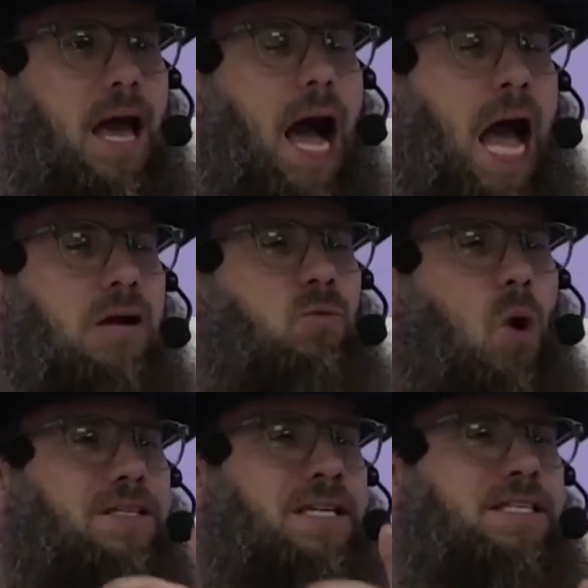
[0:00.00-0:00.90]
I
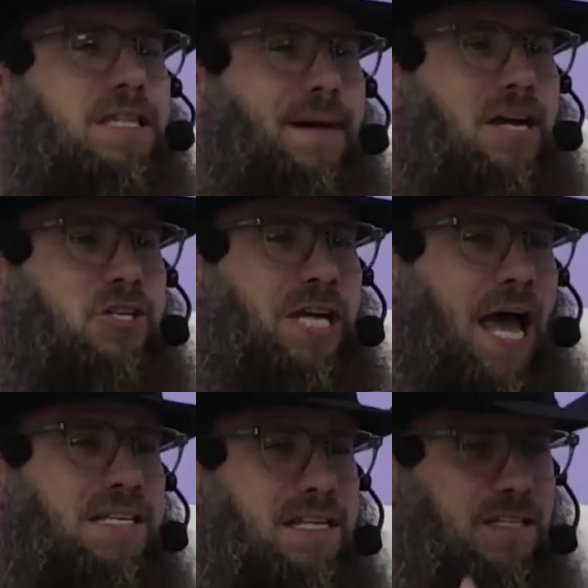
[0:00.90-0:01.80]
walked into the masjid
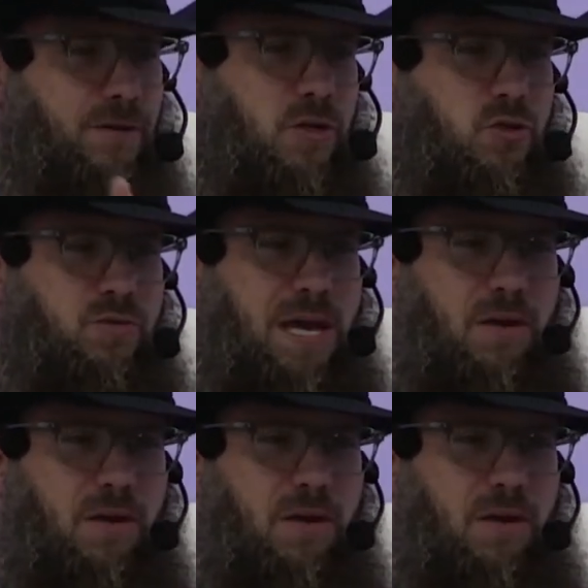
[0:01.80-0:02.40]
as this verse was being